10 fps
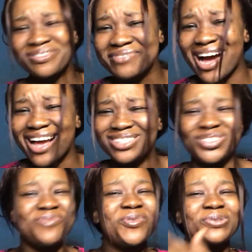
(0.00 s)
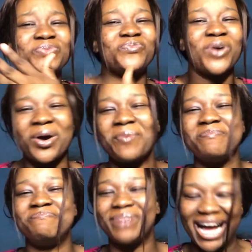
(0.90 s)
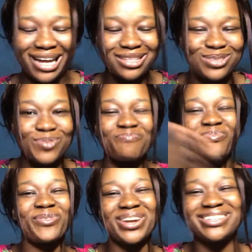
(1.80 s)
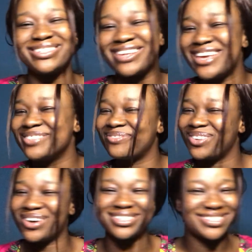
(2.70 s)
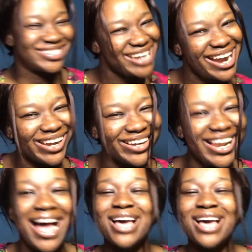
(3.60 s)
guys, you're most welcome back to Prixky's Vlogs channel.